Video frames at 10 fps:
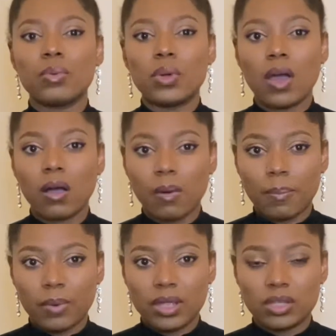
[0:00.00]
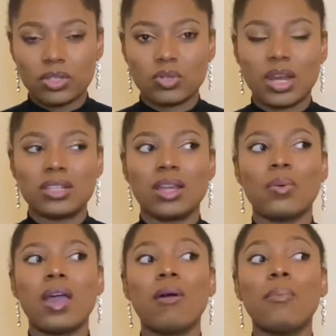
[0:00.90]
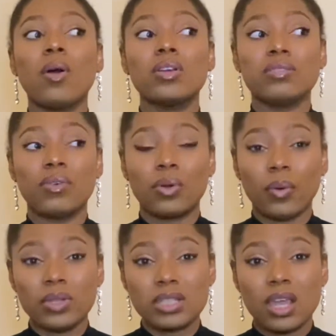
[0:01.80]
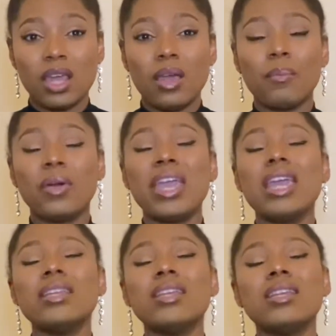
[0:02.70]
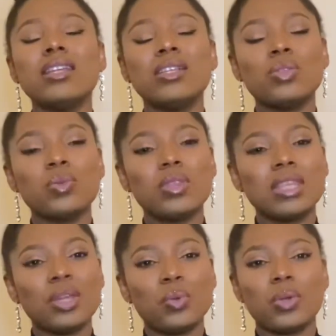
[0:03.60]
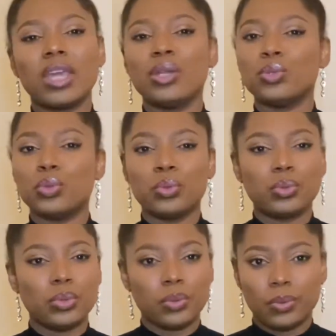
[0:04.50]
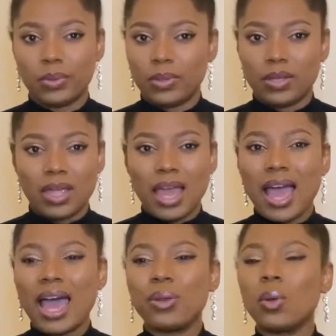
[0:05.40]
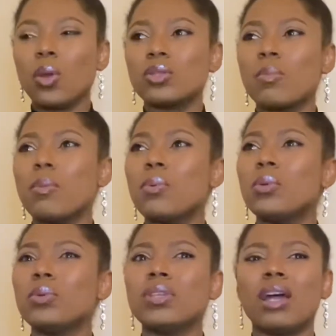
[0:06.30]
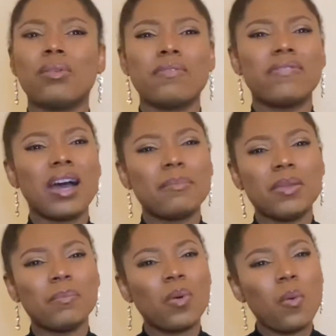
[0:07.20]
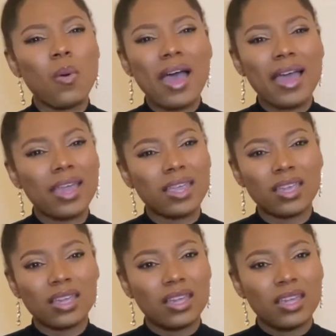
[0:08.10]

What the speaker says: will help industrialize, that will help us for growth. But any little thing you can do. I know lots of people look down on farming, but why?